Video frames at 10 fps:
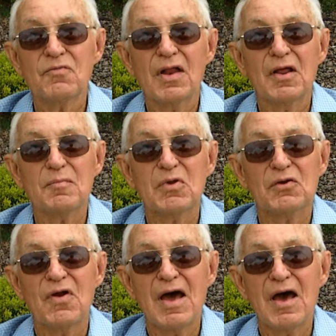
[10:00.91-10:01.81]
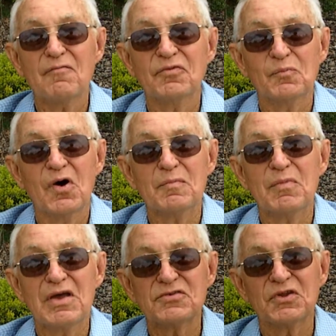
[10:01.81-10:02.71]
let me ride from one
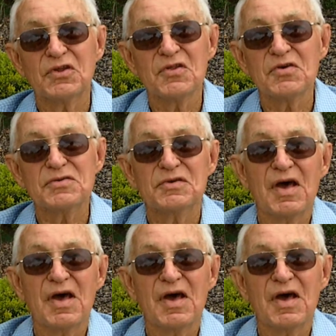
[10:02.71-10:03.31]
base to the other, and